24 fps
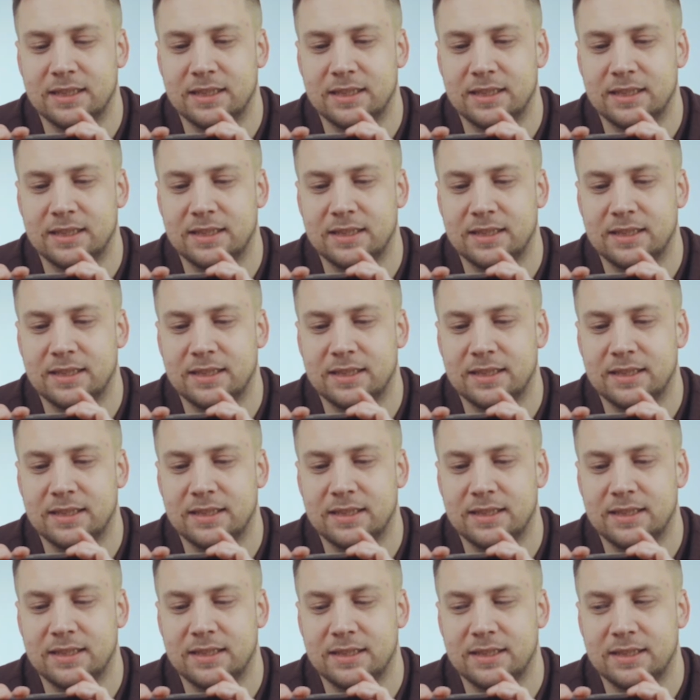
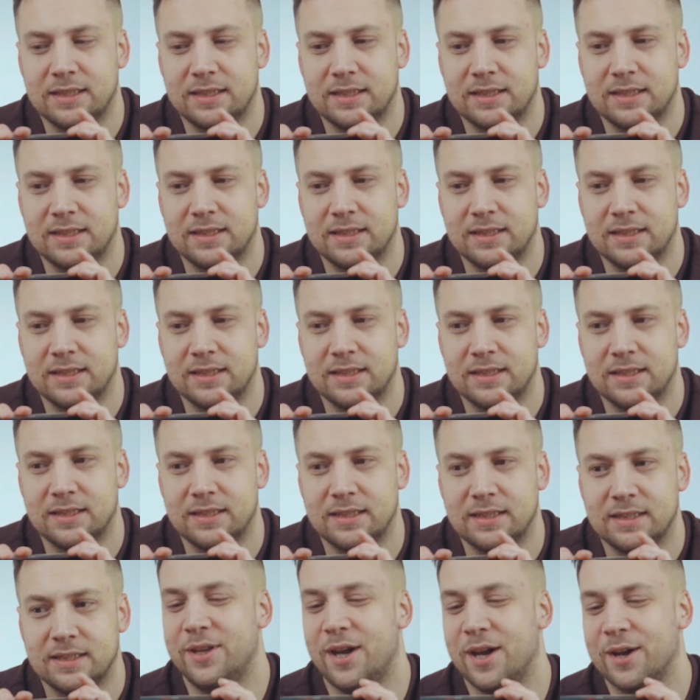
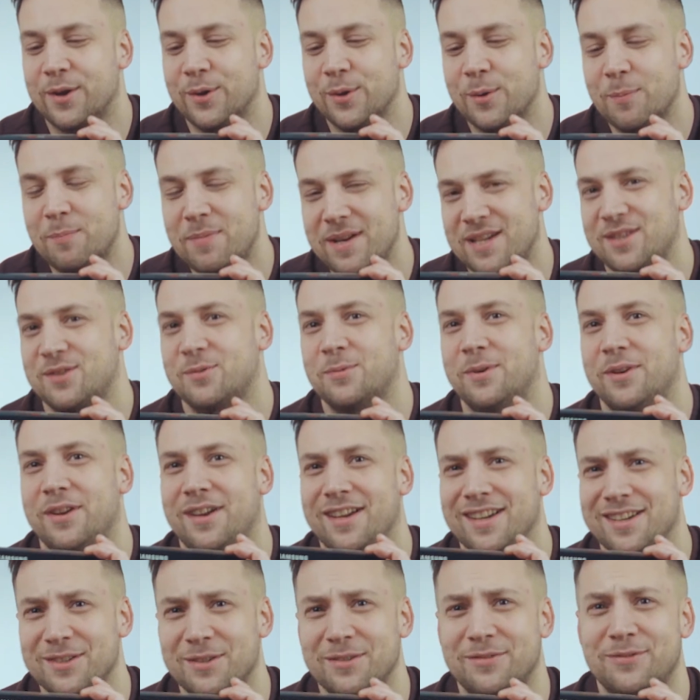I got the best one
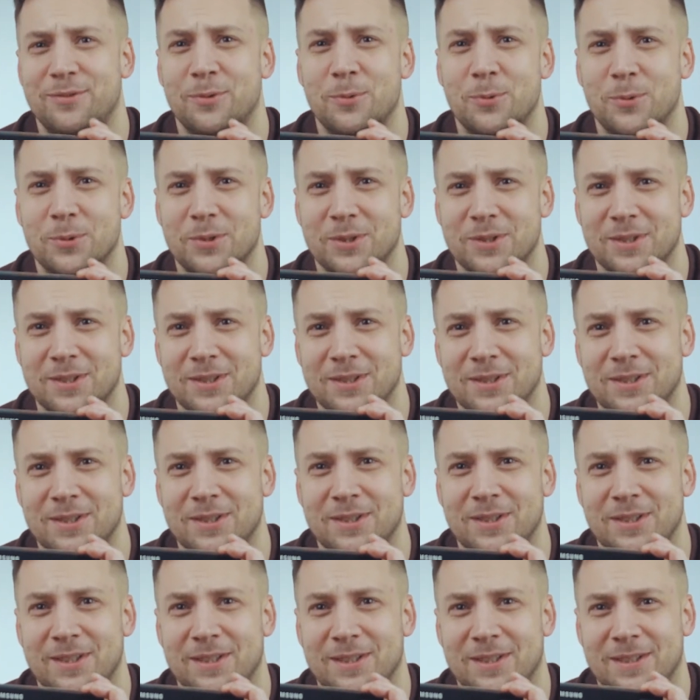I could afford.
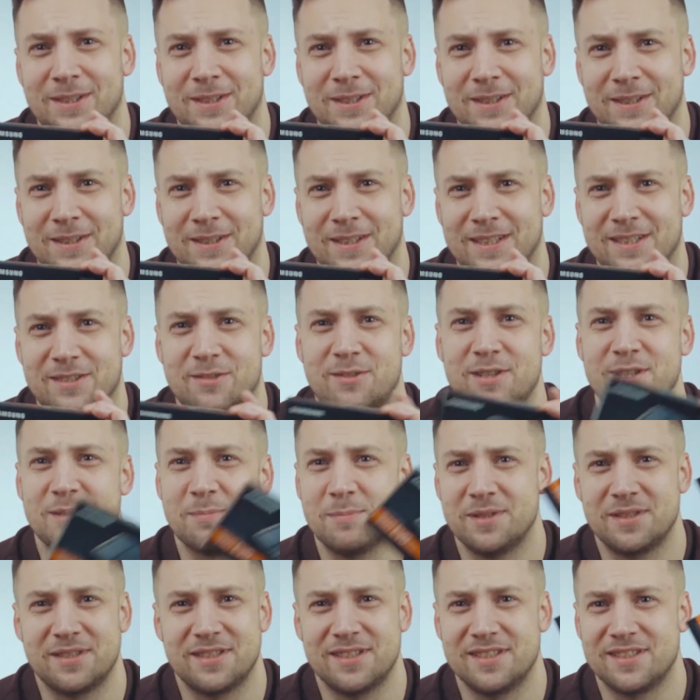It's
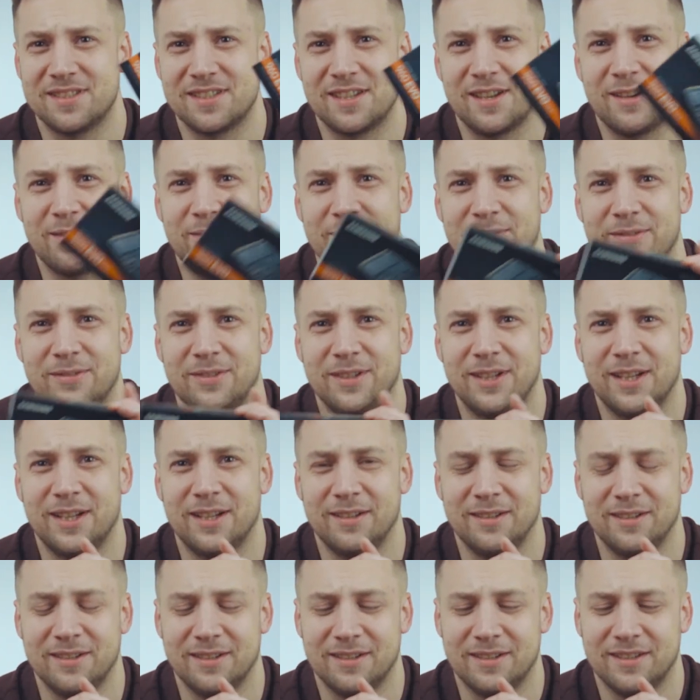Christmas and stuff, you
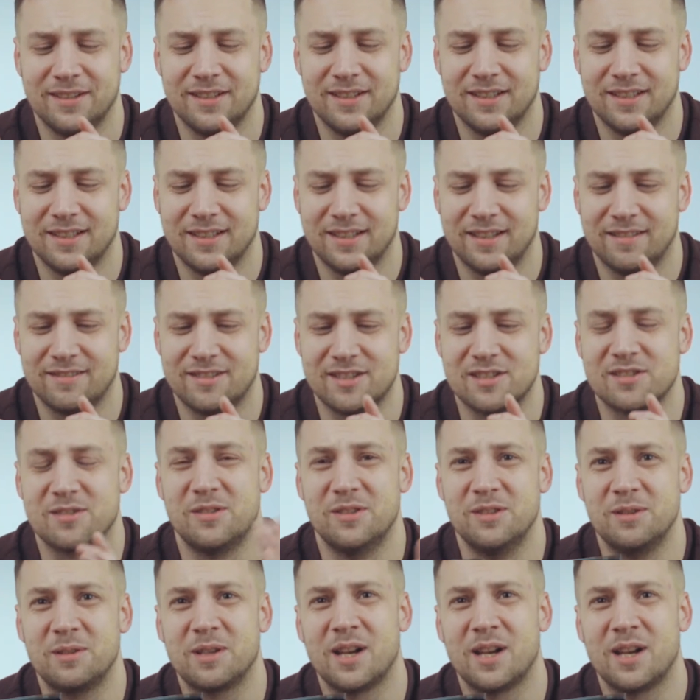know. I've just got a new